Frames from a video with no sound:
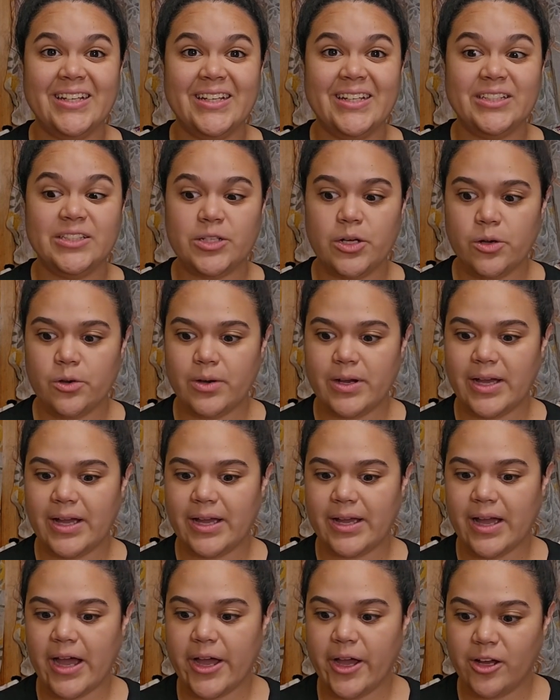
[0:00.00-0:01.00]
So
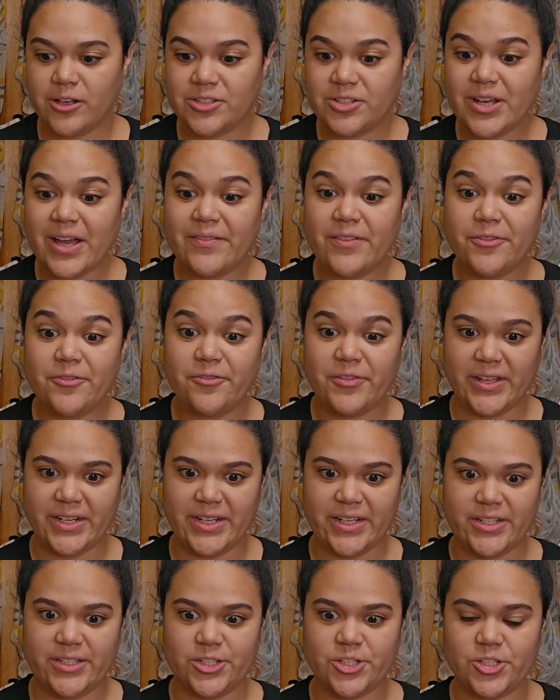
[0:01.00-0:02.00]
I also have a
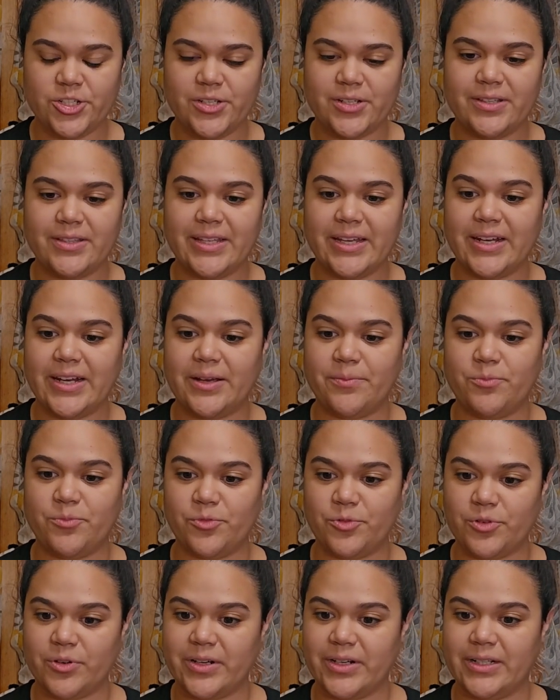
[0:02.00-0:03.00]
finish that
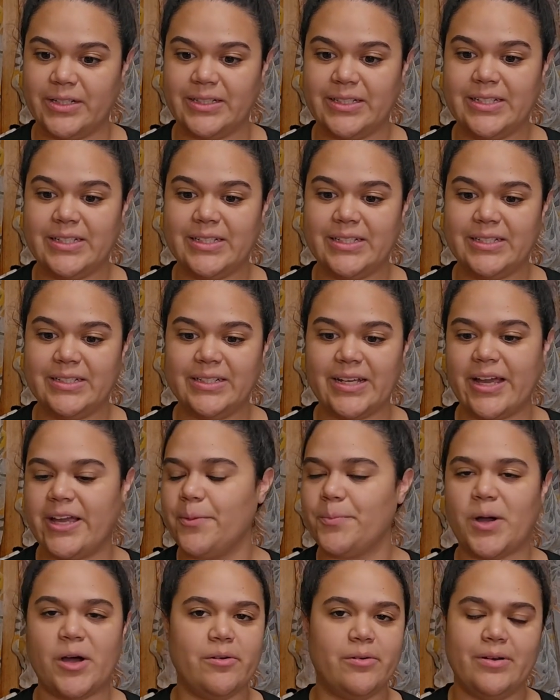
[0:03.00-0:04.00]

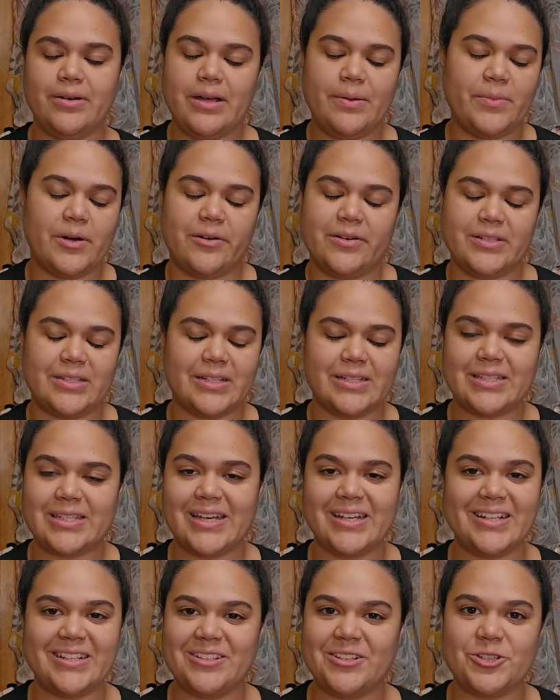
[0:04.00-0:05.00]
I'm always
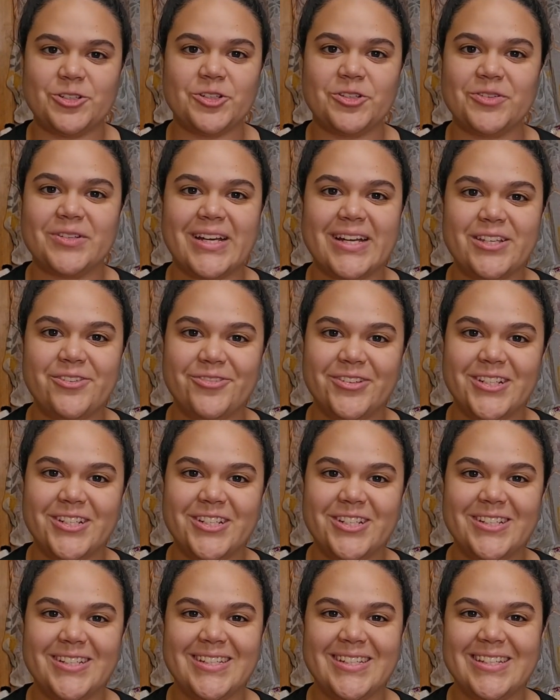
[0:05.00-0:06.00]
excited to show you guys
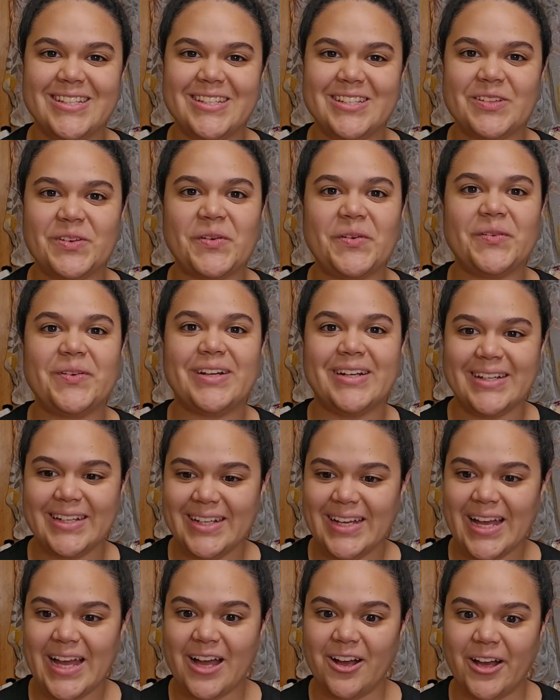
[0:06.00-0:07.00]
finishes. So
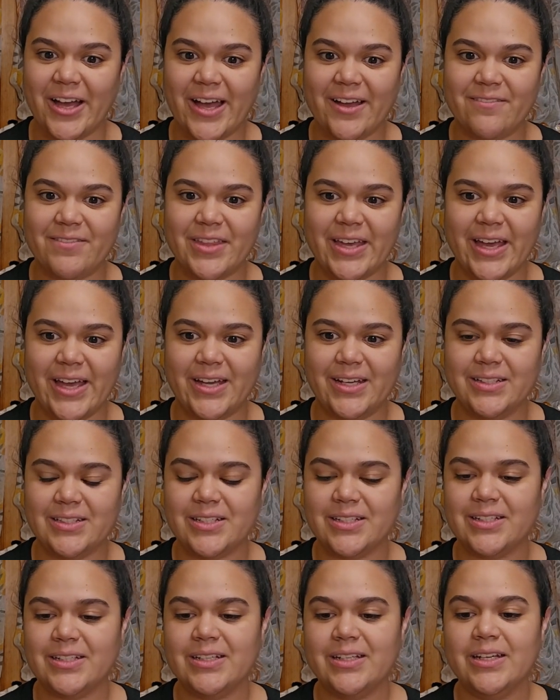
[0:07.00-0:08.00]
I'll have that.
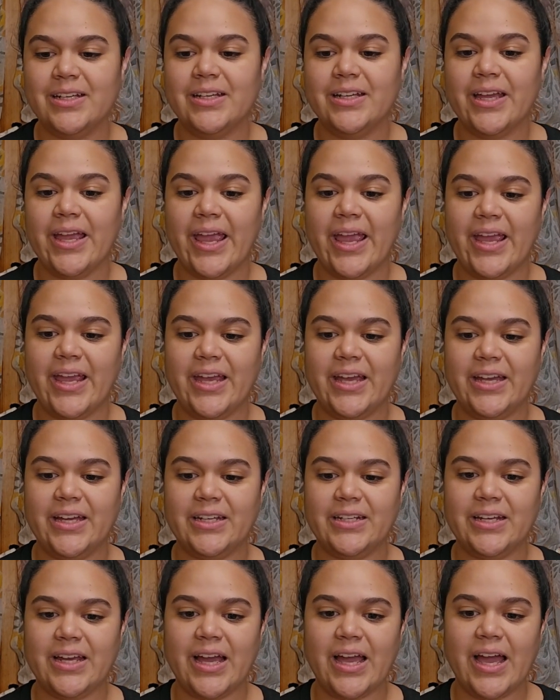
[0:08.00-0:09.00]

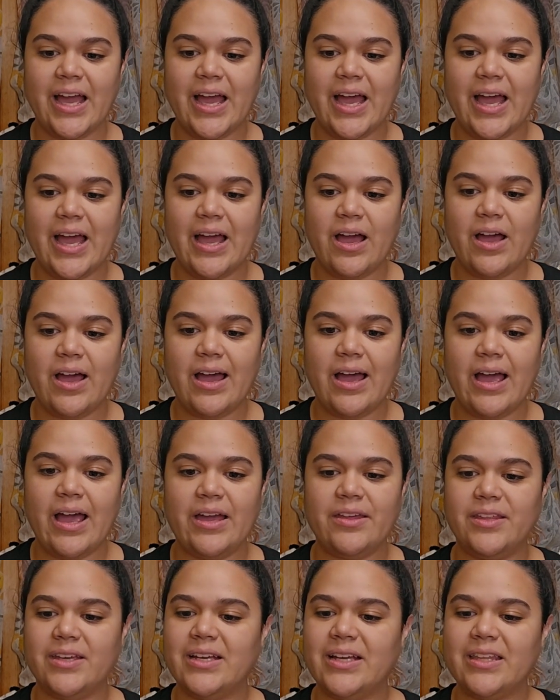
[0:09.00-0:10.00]
And I
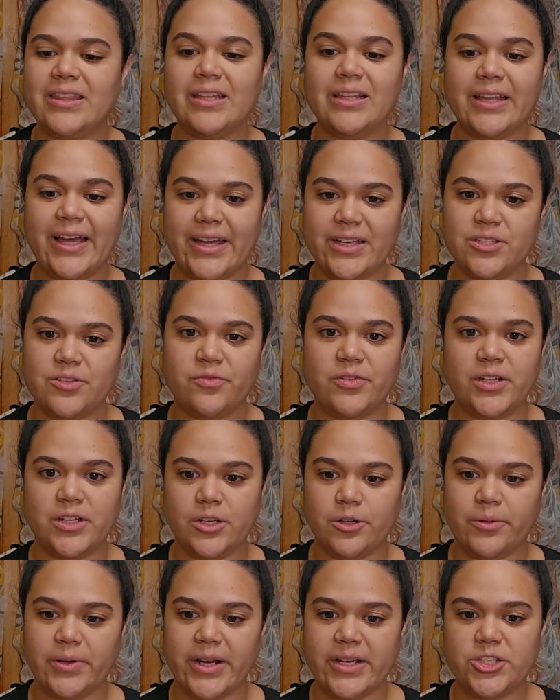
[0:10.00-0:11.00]
think in the last
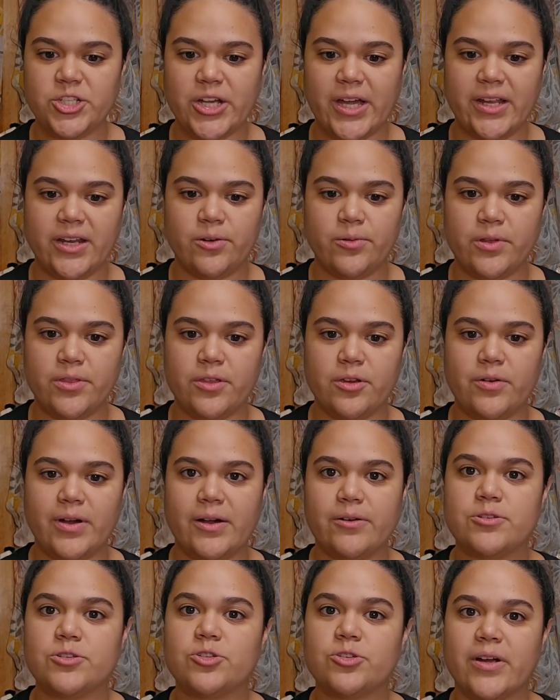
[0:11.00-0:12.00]
video when I chatted with you, I
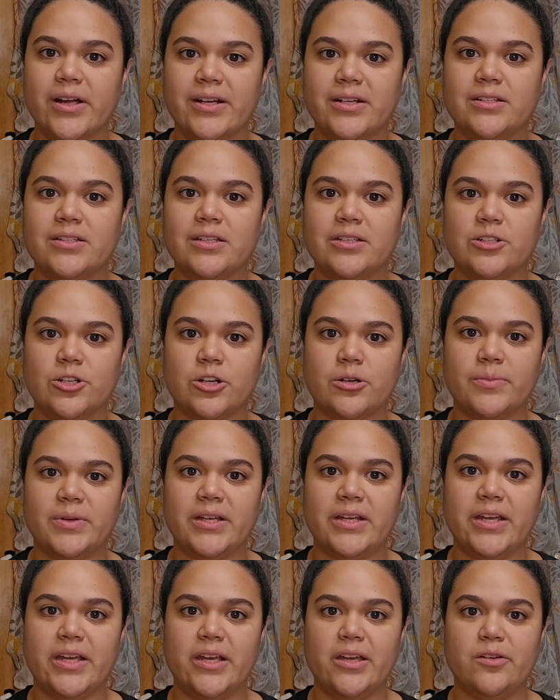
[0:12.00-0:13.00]
was trying to
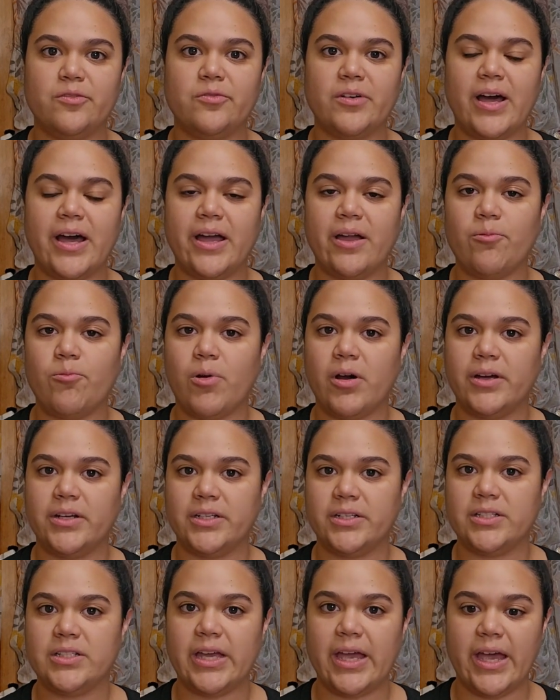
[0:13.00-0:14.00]
determine if I
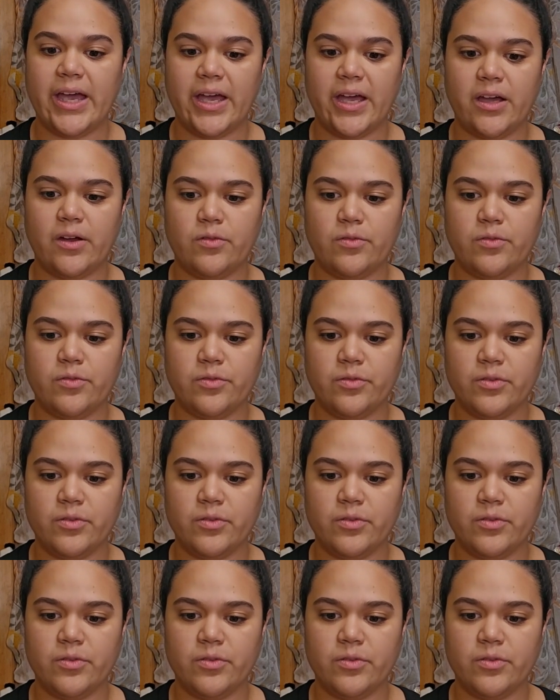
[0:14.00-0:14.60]
wanted to have